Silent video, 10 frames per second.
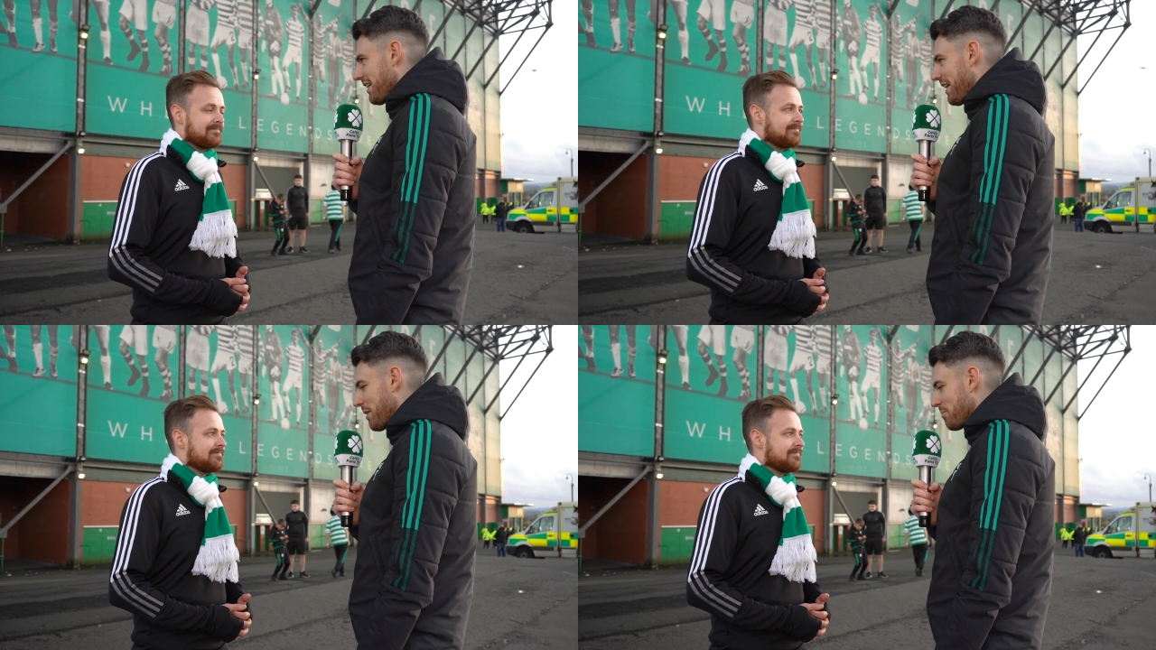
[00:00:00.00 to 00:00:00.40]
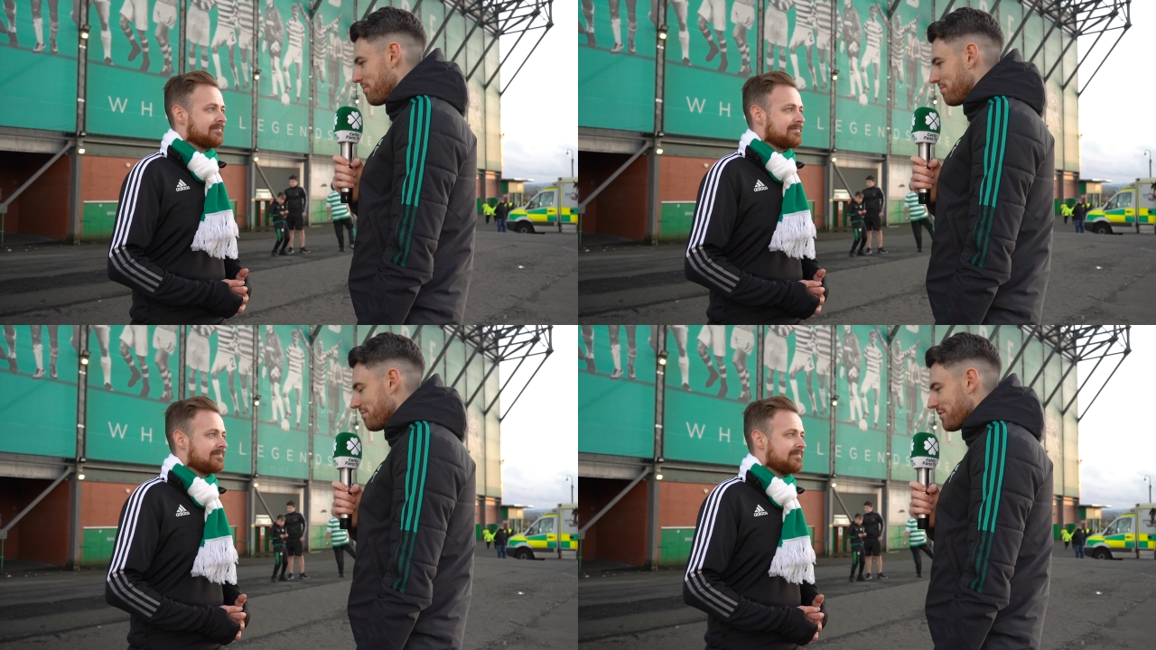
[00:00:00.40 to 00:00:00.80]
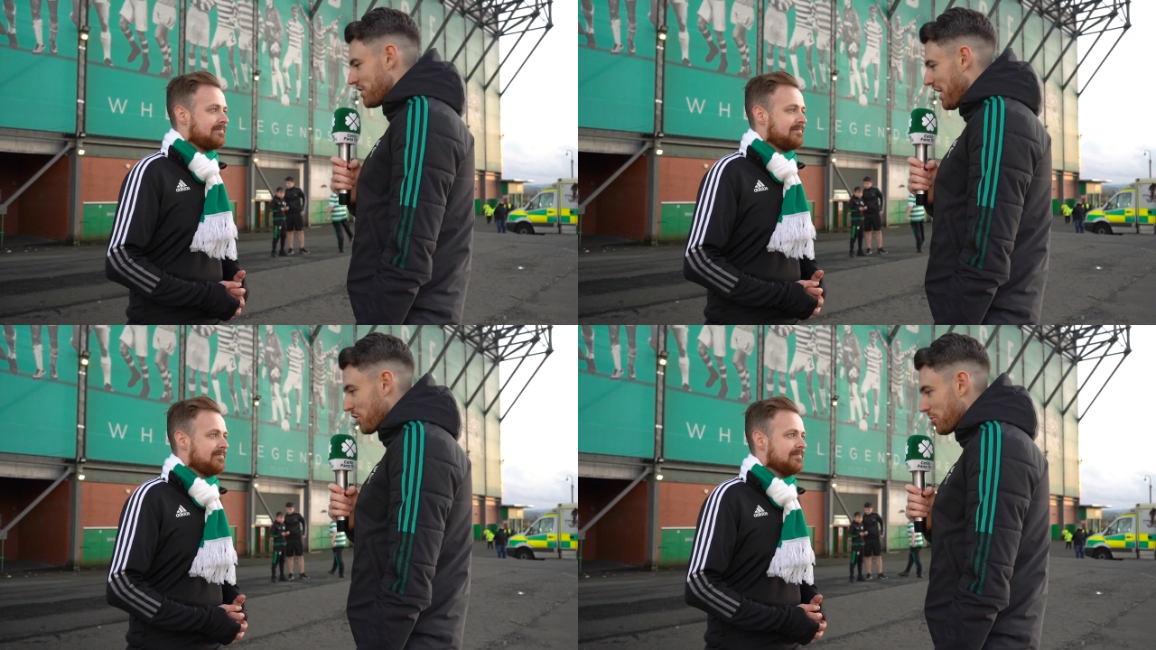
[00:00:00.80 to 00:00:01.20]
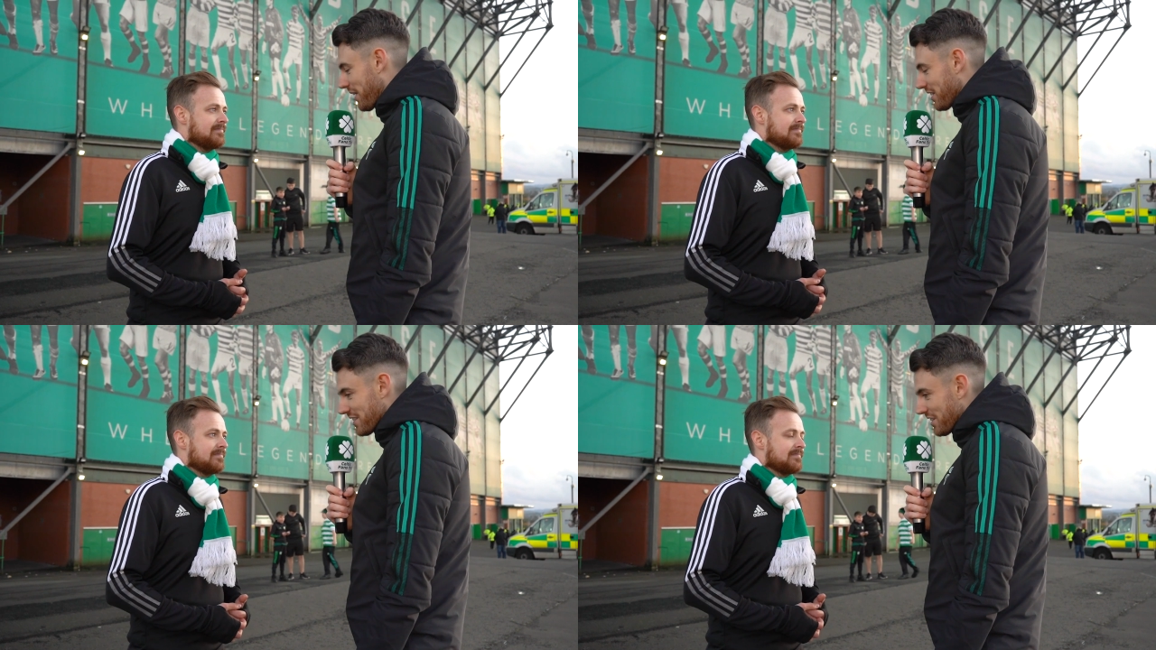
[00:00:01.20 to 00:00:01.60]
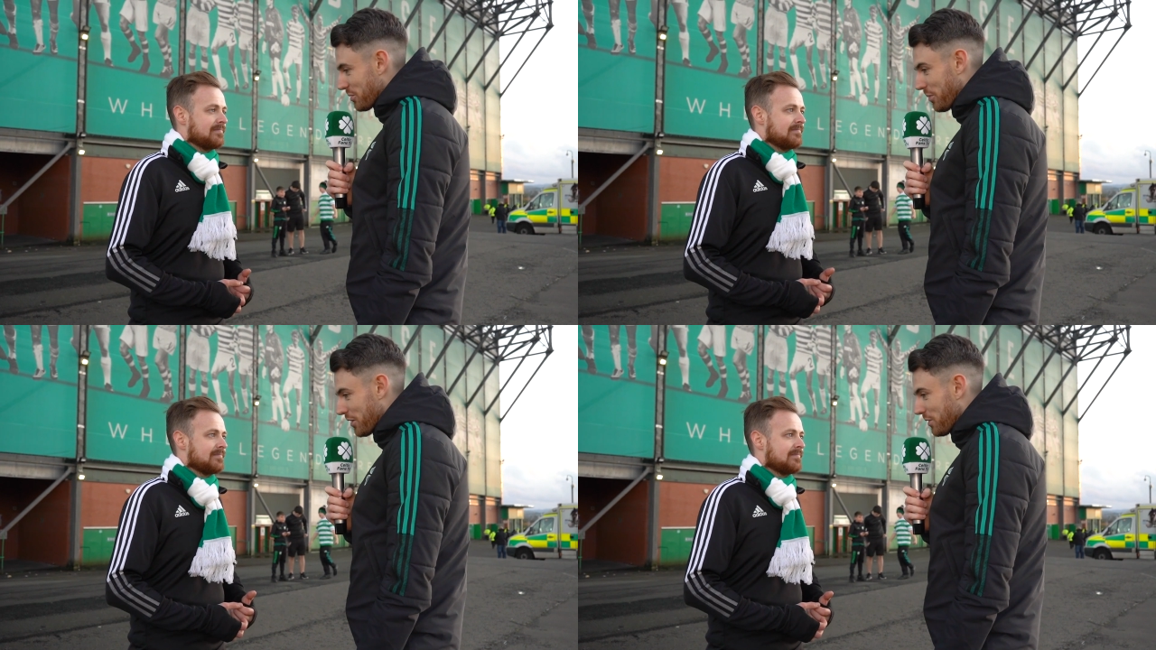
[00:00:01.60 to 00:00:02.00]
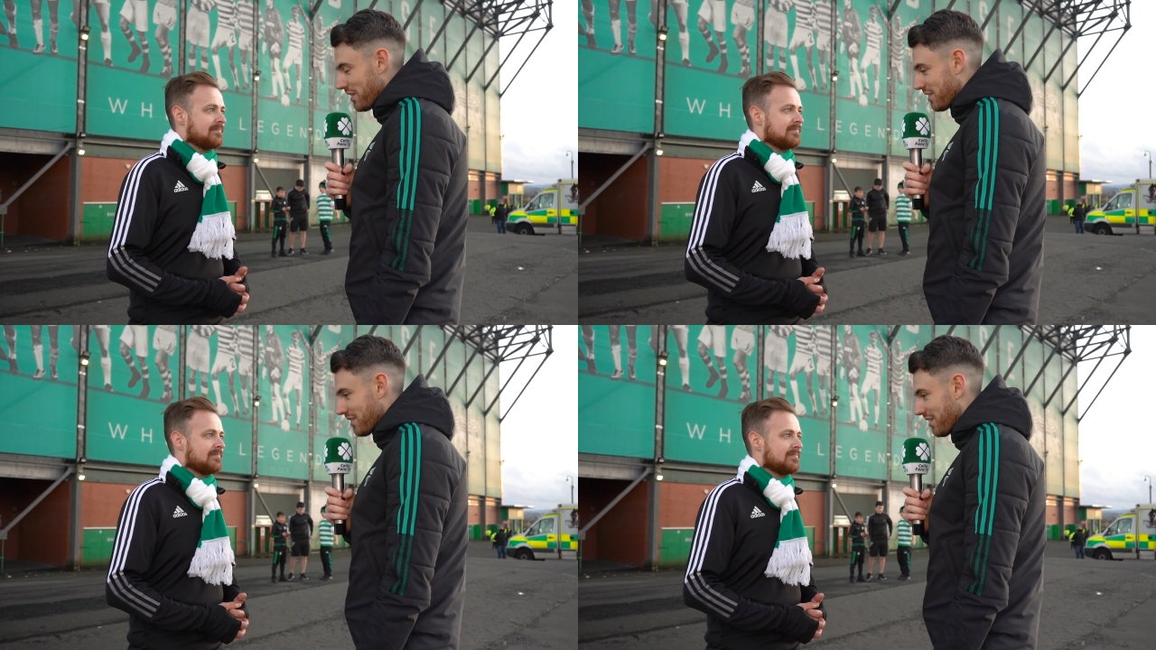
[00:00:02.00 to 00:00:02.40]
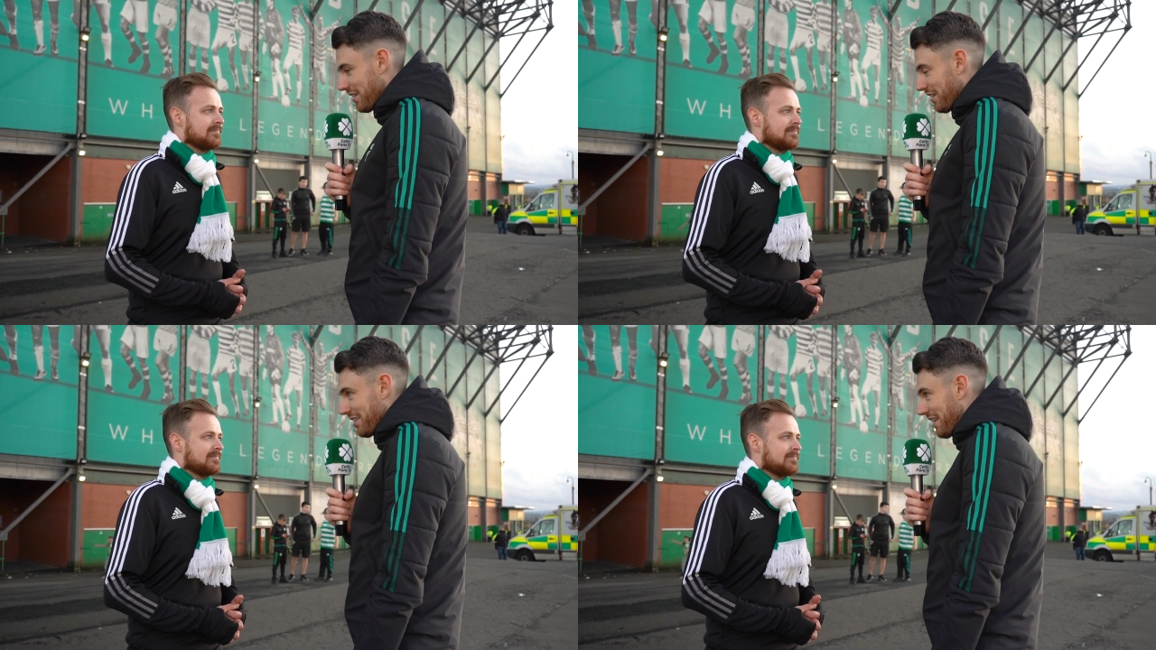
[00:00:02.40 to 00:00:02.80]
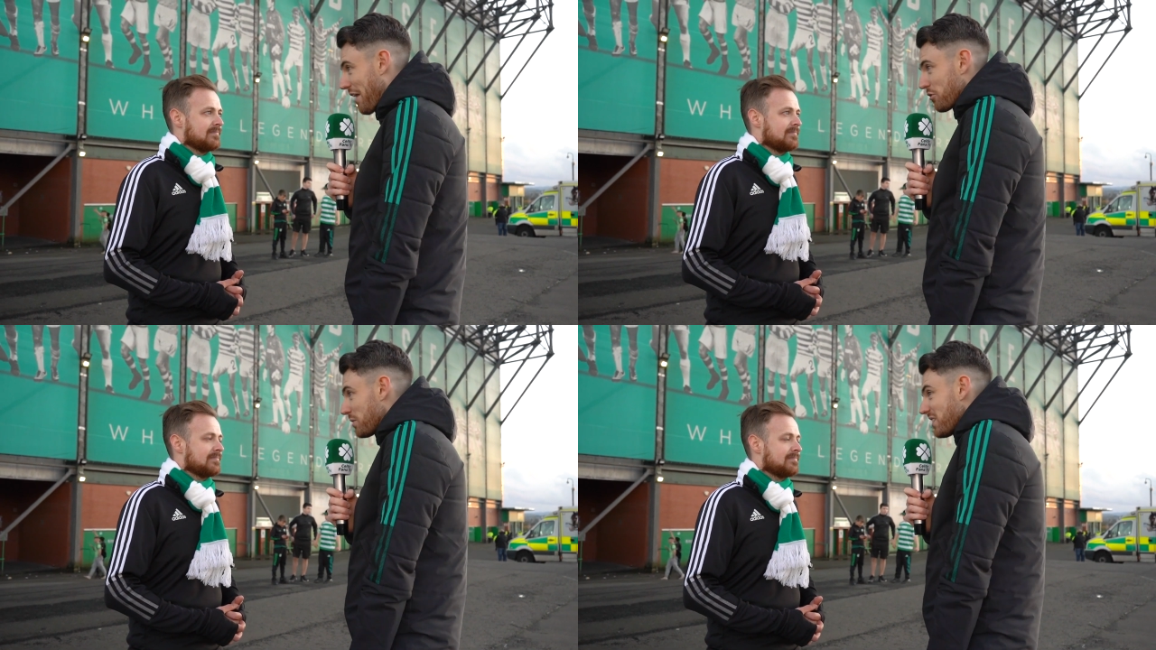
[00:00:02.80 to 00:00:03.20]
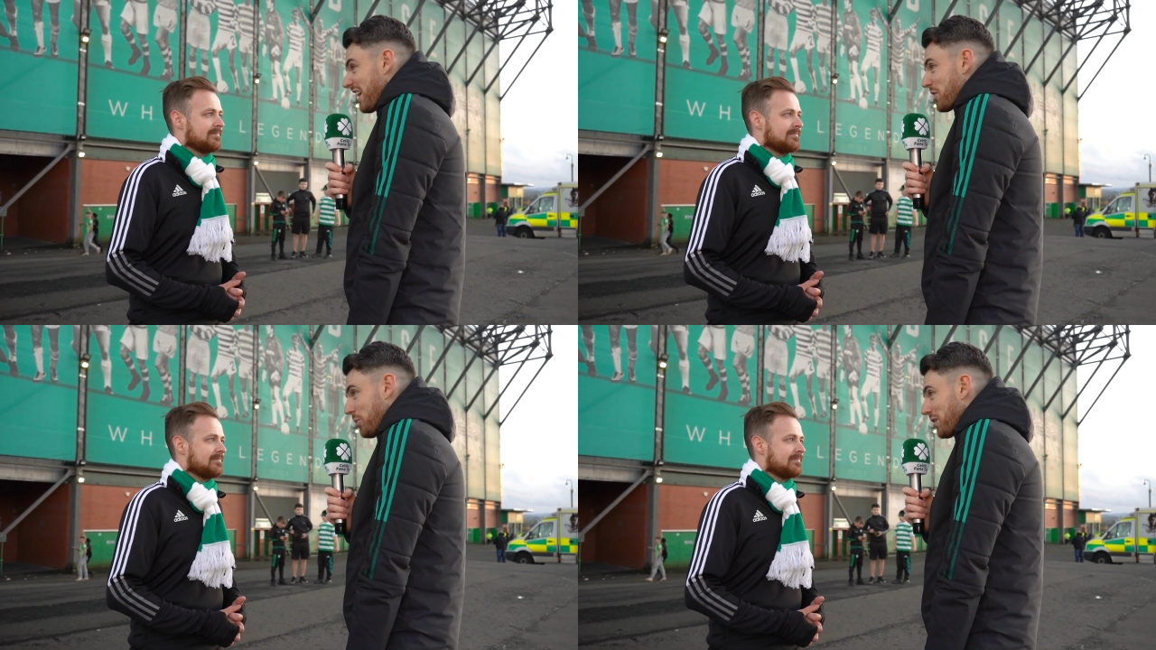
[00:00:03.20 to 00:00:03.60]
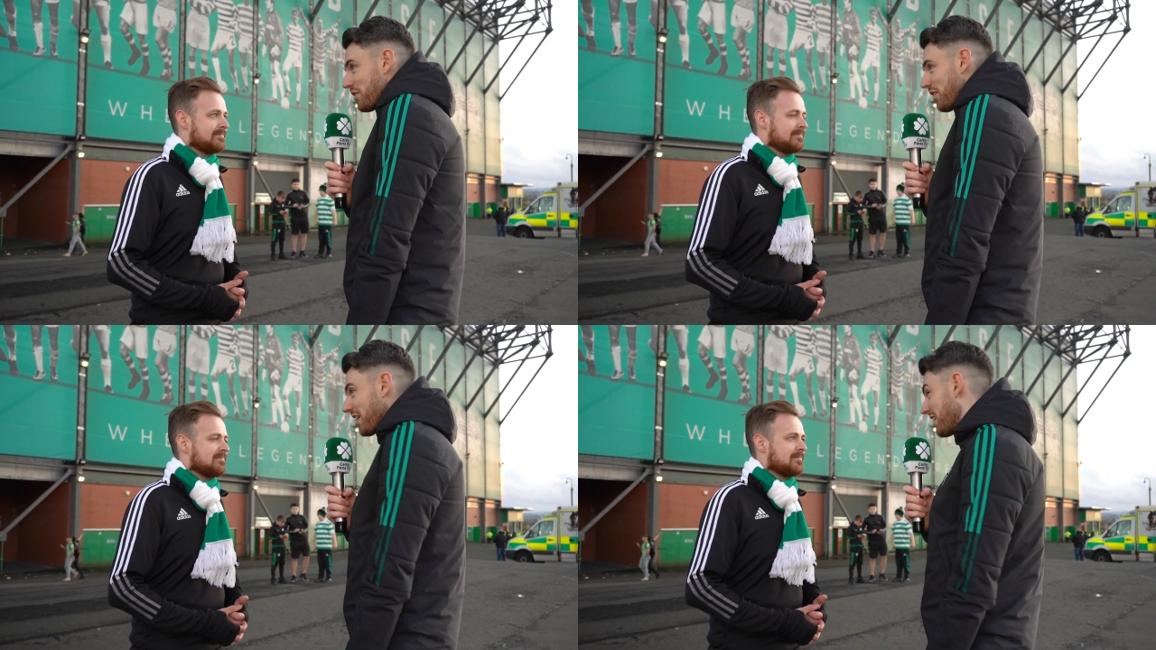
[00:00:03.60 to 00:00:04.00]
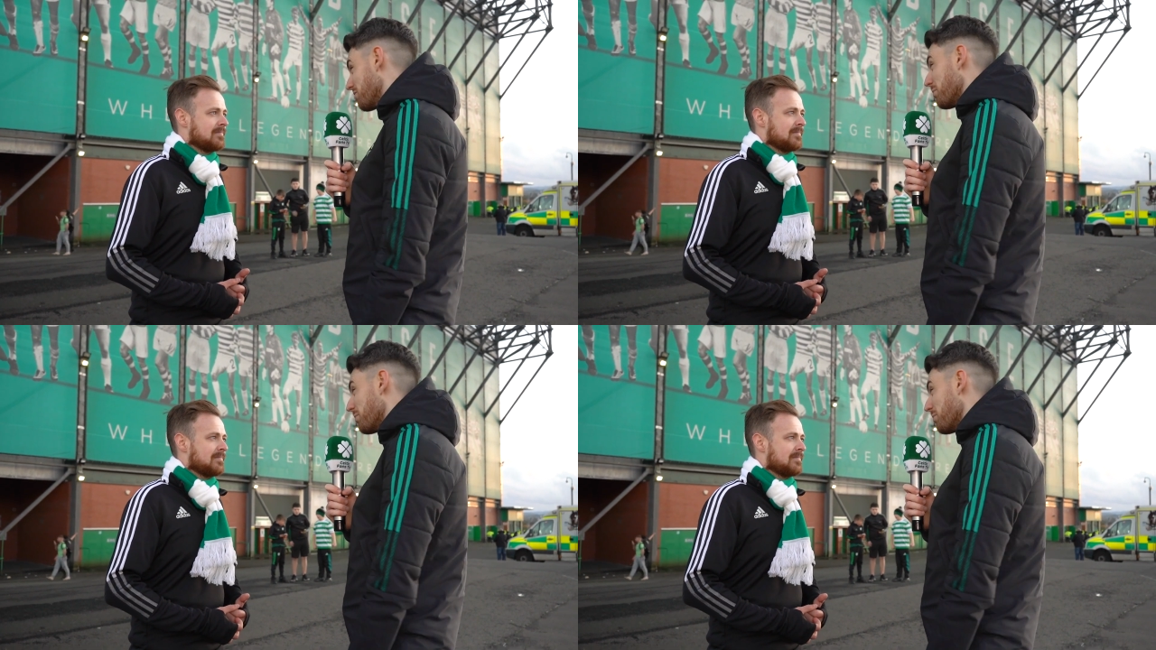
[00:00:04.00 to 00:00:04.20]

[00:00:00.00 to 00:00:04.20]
Speaker 1: Um, Giakoumakis hits the penalty to, to everybody's disbelief, I think, even